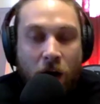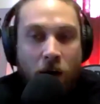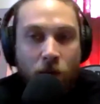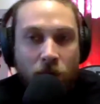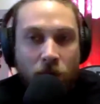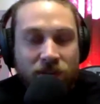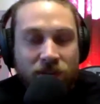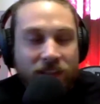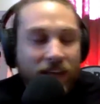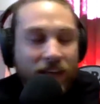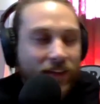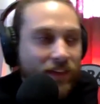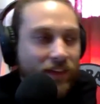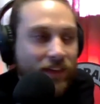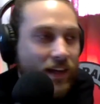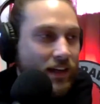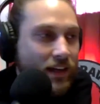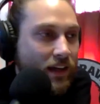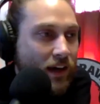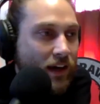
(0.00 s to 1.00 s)
see, I
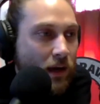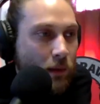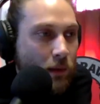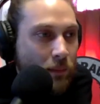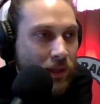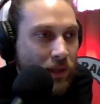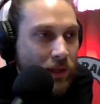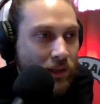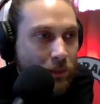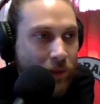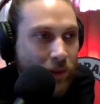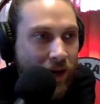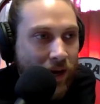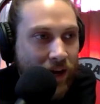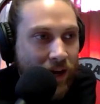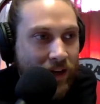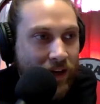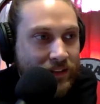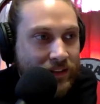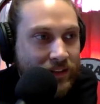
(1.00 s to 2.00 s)
think in the
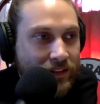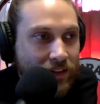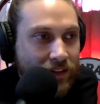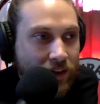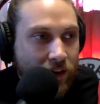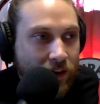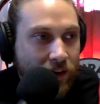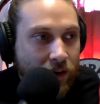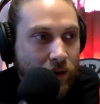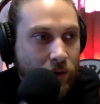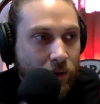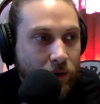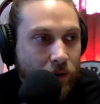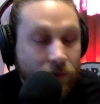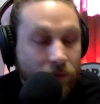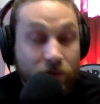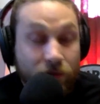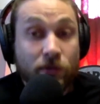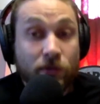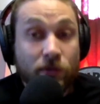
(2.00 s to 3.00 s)
past, a
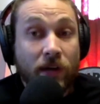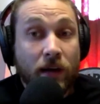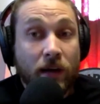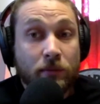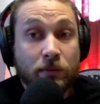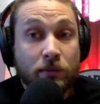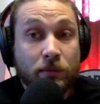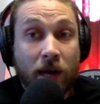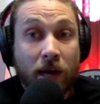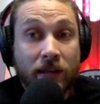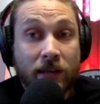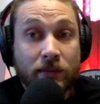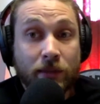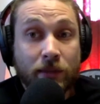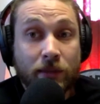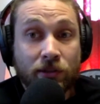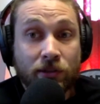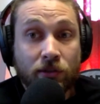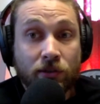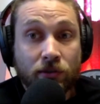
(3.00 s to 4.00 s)
few times, Bryce
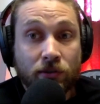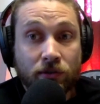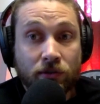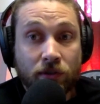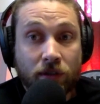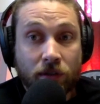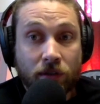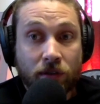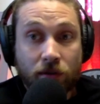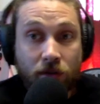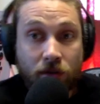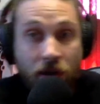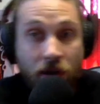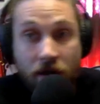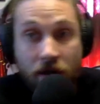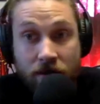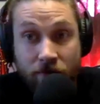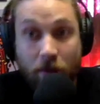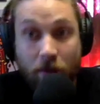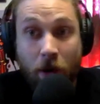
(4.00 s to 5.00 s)
Mitchell, he's
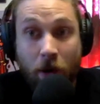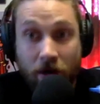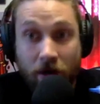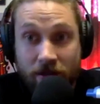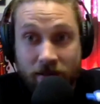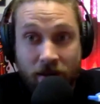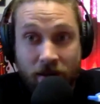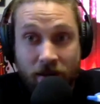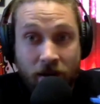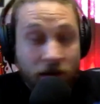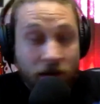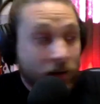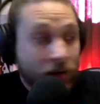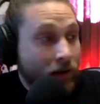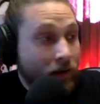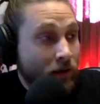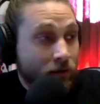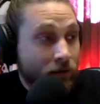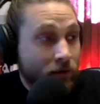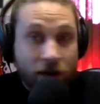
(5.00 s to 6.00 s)
from Arkansas,
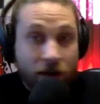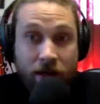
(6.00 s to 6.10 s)
friend of